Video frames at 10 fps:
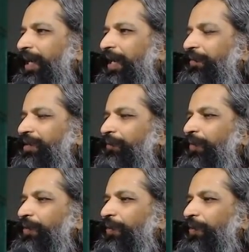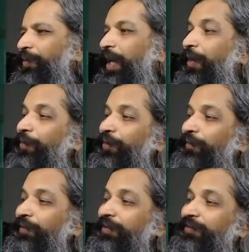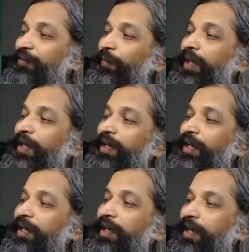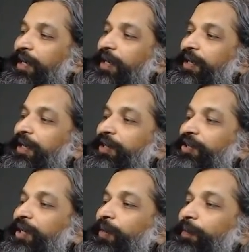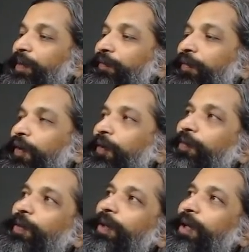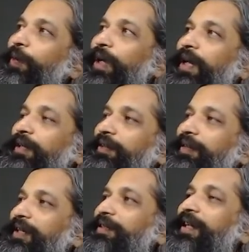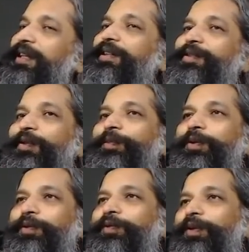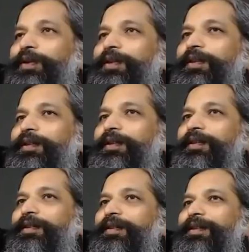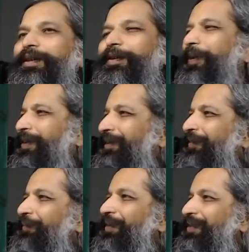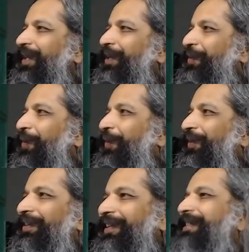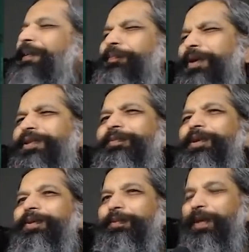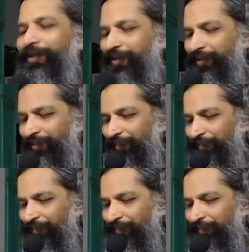and if someone told you out of this, one day a creature will be formed who will look at this and say it is so beautiful. What from this dead rock? It's impossible to imagine.